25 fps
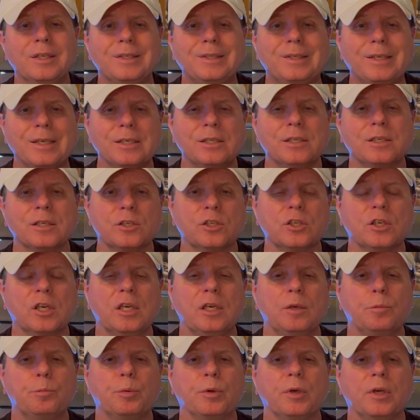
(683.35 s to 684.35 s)
discus
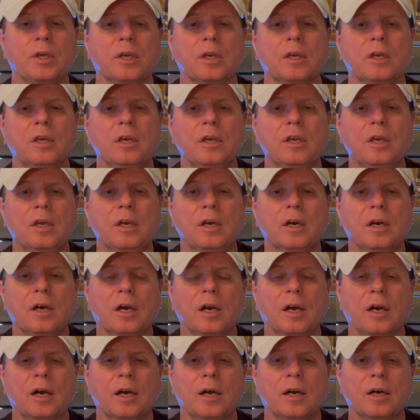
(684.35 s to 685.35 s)
keeping
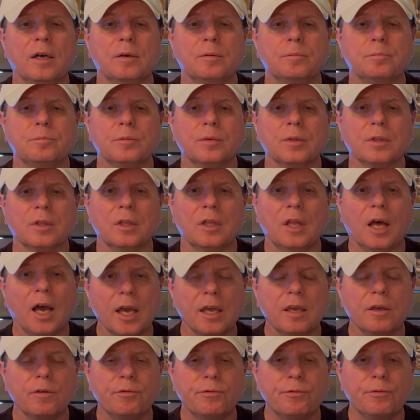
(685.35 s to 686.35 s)

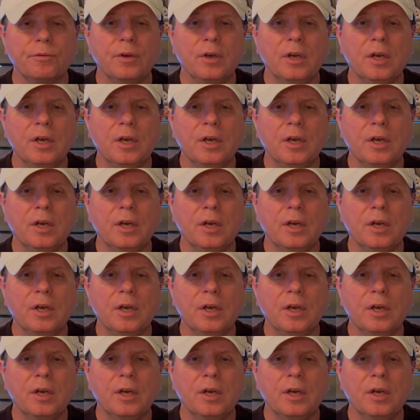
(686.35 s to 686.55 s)
life,